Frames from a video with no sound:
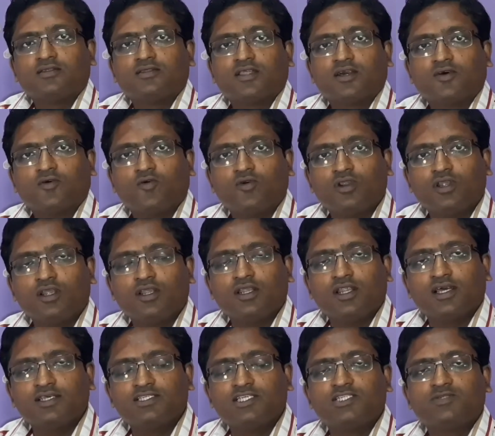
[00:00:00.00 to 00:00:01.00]
The golden
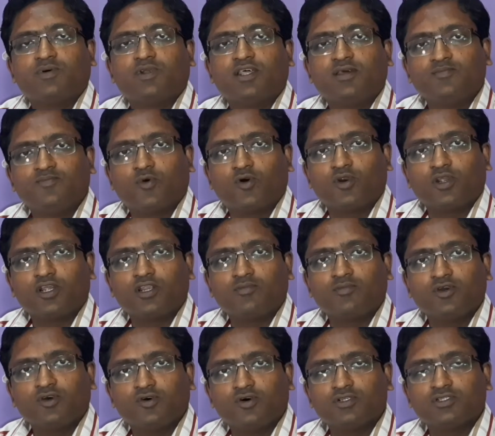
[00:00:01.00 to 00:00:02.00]
rice is very important
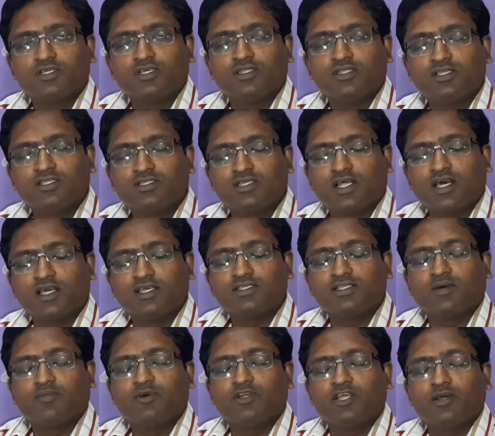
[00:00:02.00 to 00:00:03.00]
because in this rice
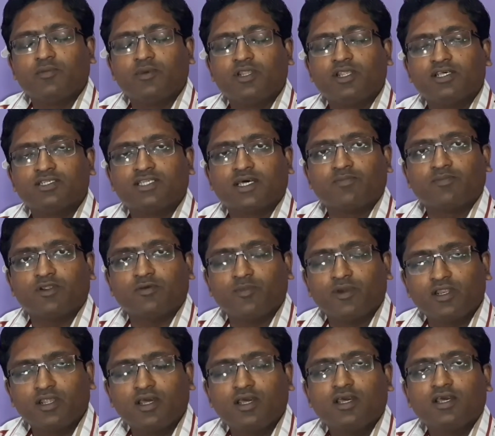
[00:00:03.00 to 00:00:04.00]
the vitamin A
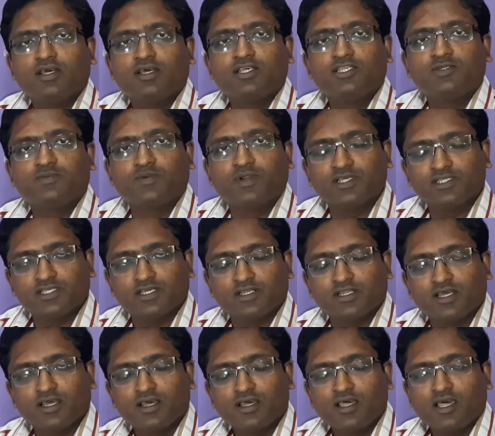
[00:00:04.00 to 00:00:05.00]
supplement is
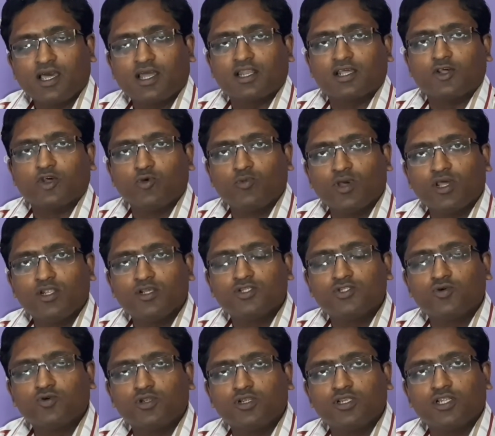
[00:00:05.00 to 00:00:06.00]
present, and human
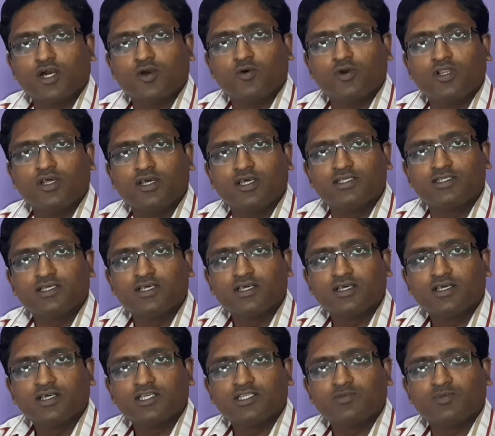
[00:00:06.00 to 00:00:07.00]
insulin nowadays
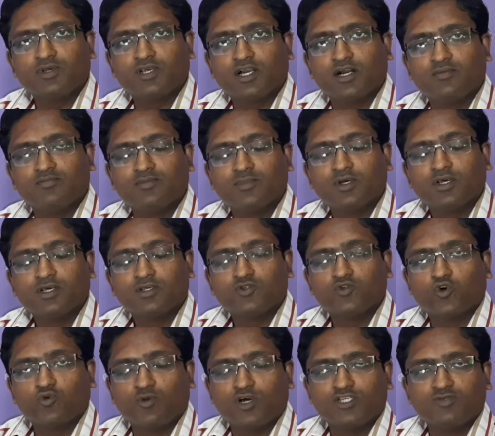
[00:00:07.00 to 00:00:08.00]
has become
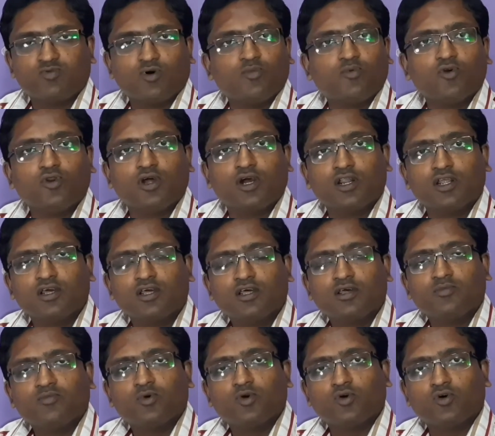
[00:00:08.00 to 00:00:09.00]
so much popular
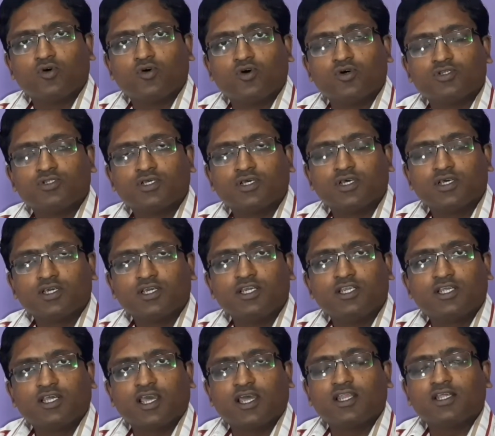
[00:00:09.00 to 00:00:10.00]
because
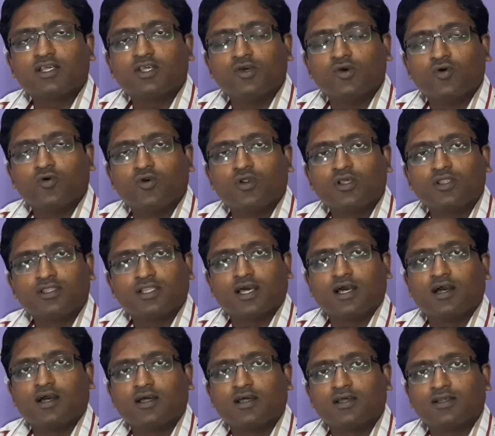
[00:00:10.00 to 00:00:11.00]
it can cure
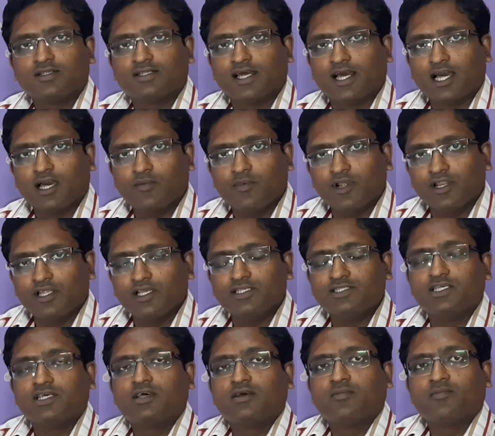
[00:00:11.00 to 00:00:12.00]
the
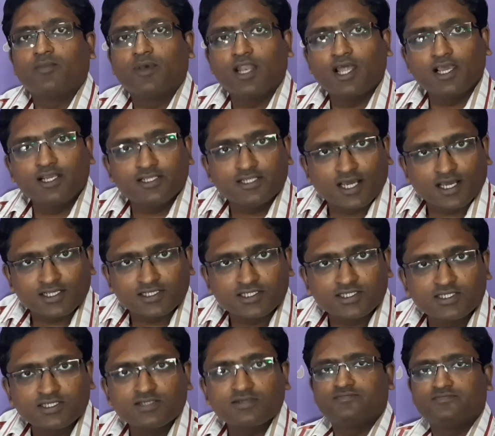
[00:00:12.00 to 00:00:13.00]
diabetes
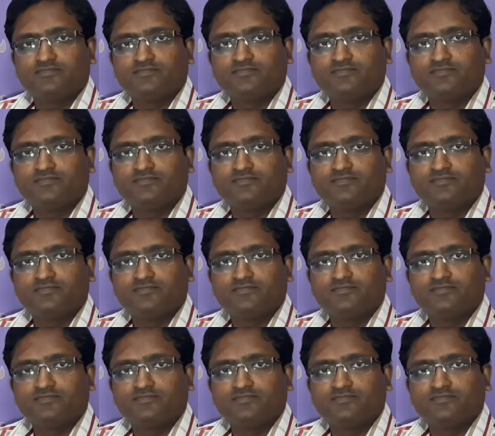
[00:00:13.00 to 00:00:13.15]
mellitus.